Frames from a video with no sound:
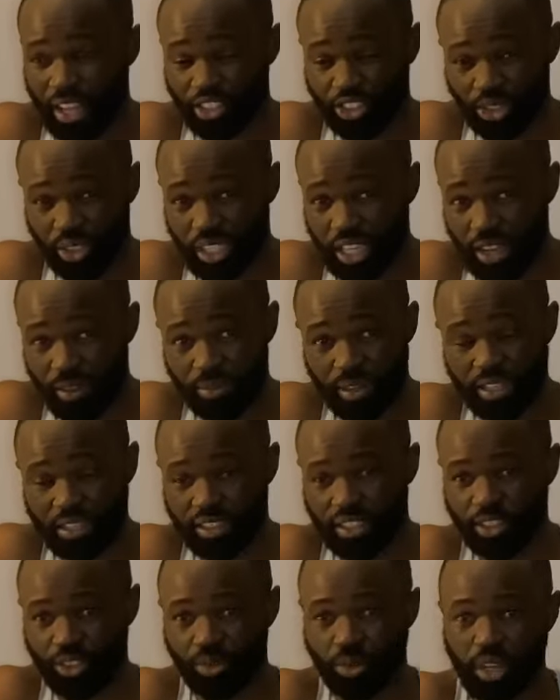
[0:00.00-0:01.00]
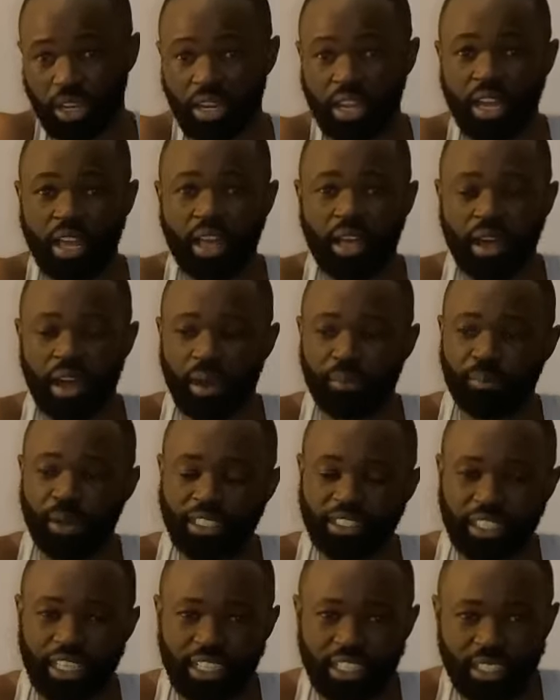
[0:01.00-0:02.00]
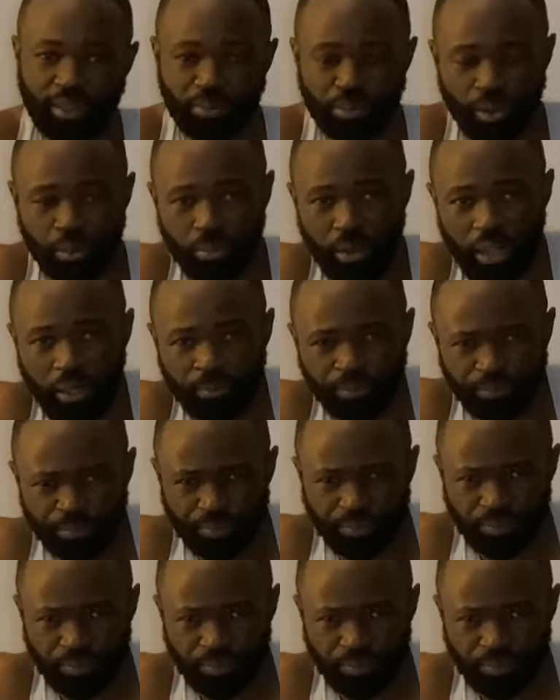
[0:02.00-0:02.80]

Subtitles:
Johnny Evans as well. But getting proper